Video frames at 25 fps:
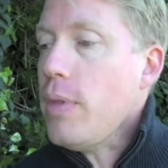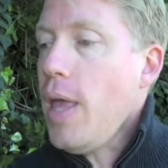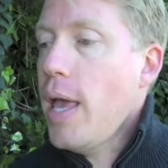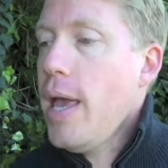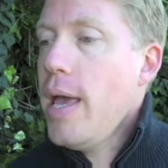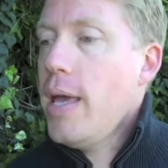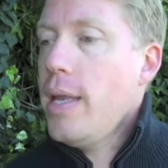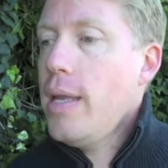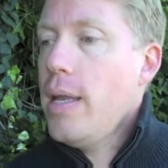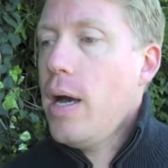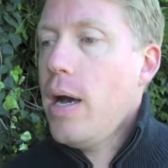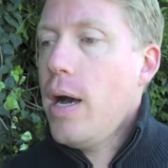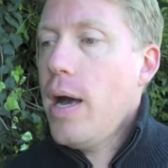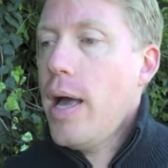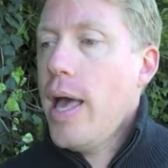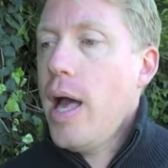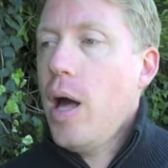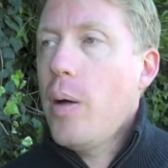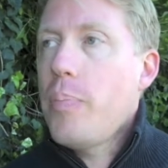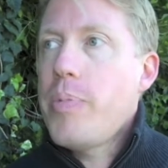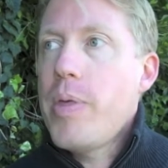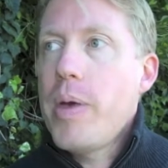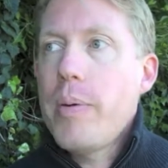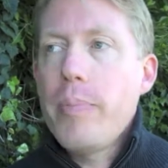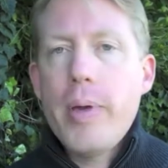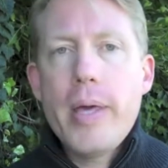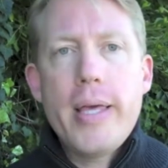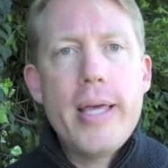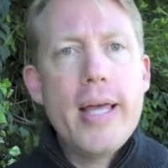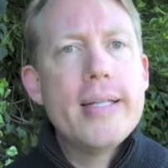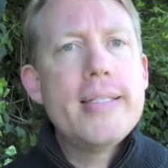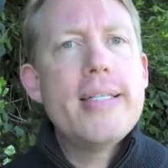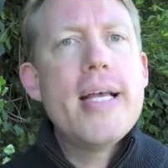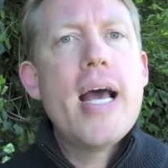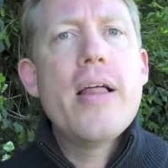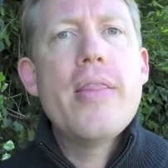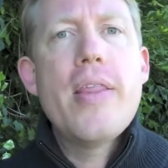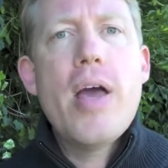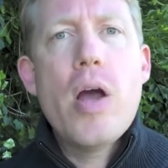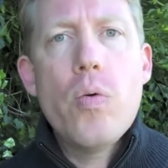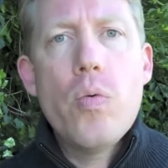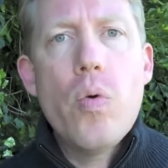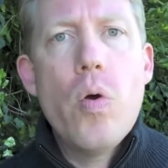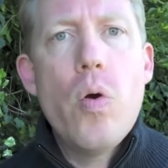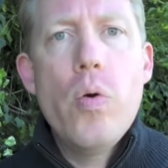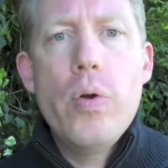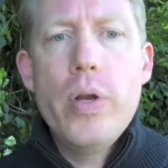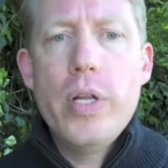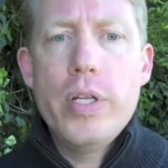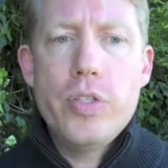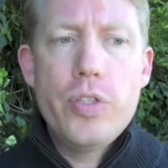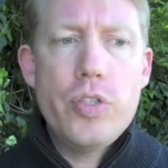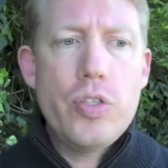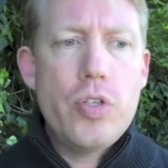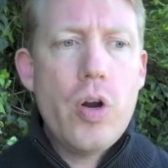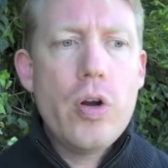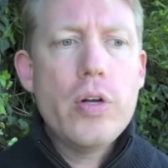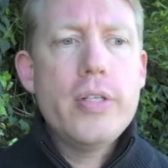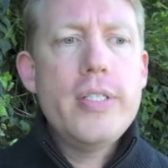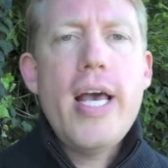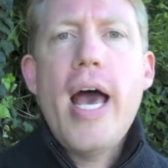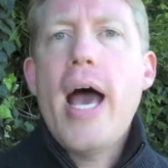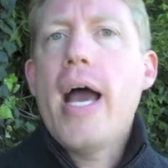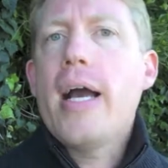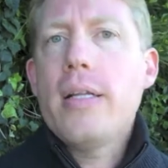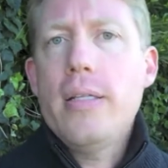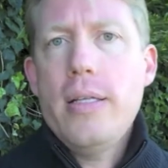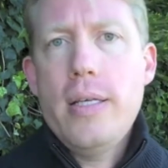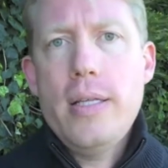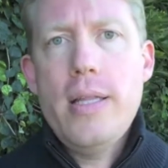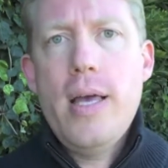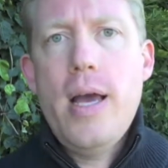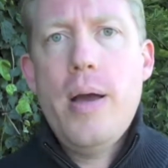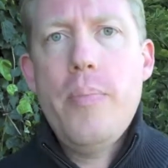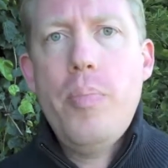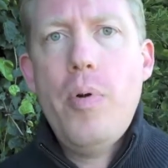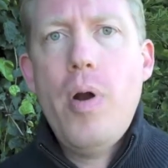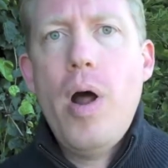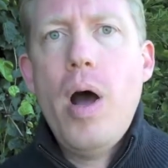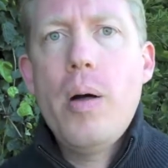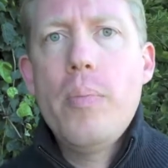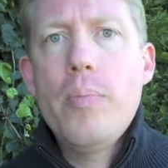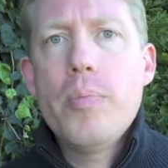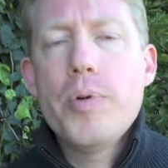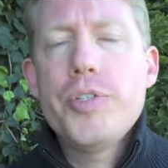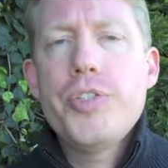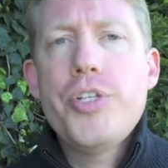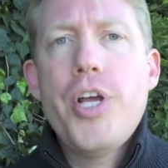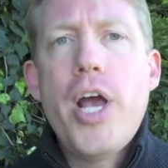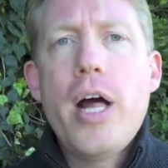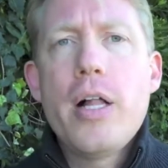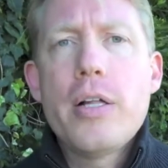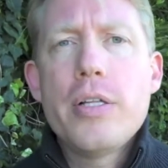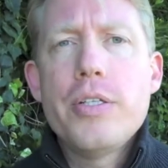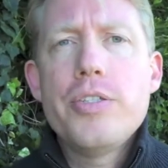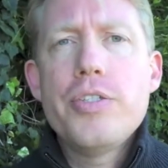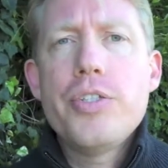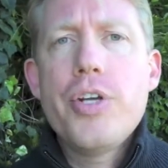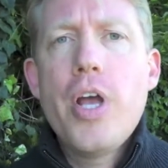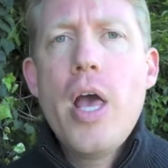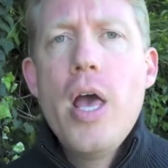and help them get down that road and start tackling that problem or challenge.